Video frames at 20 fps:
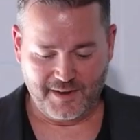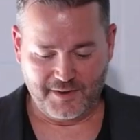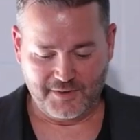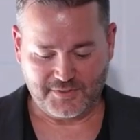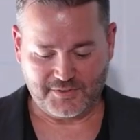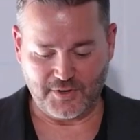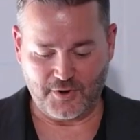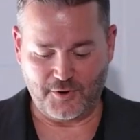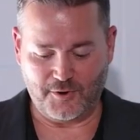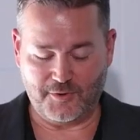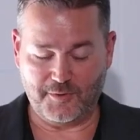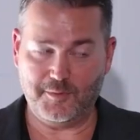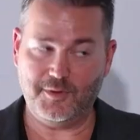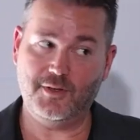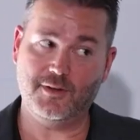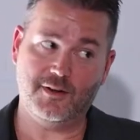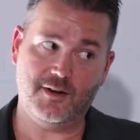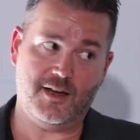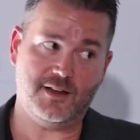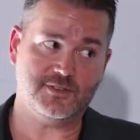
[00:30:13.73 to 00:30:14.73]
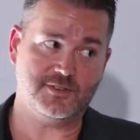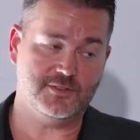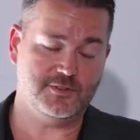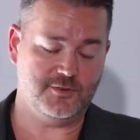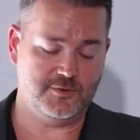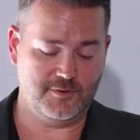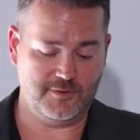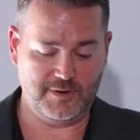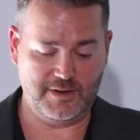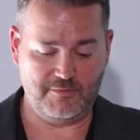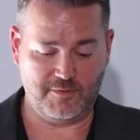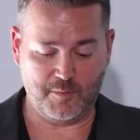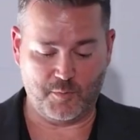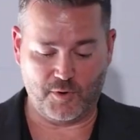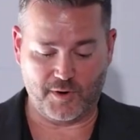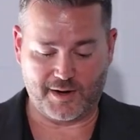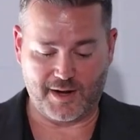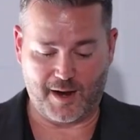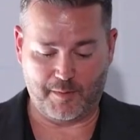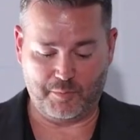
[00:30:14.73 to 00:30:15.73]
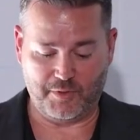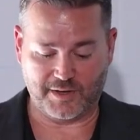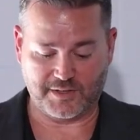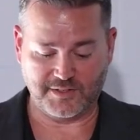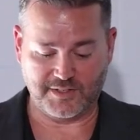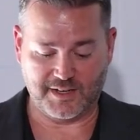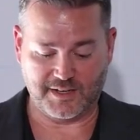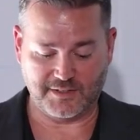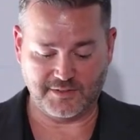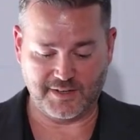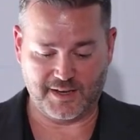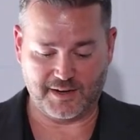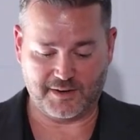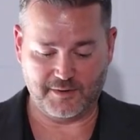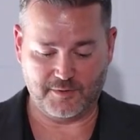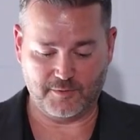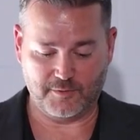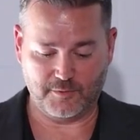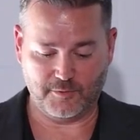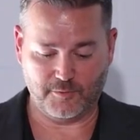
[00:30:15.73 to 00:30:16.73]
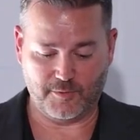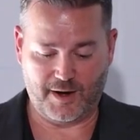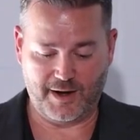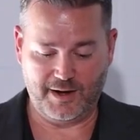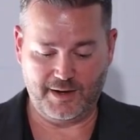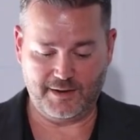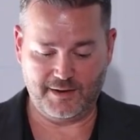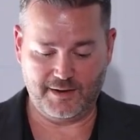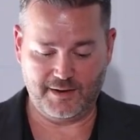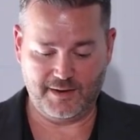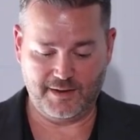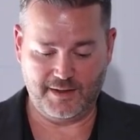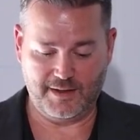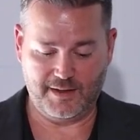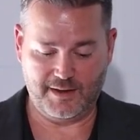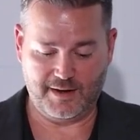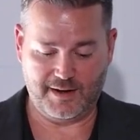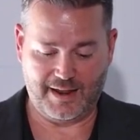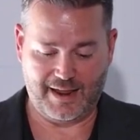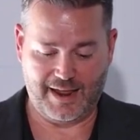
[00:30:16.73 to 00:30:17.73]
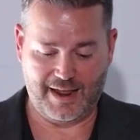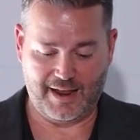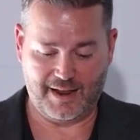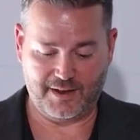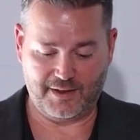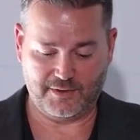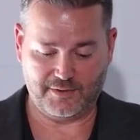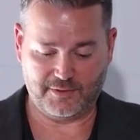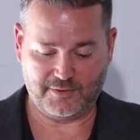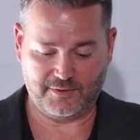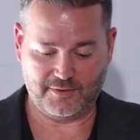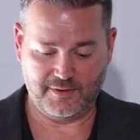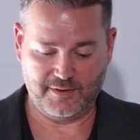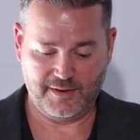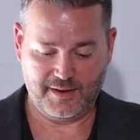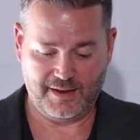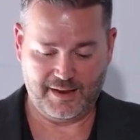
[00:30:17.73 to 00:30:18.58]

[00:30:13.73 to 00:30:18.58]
So you can also do even more complex things like write it as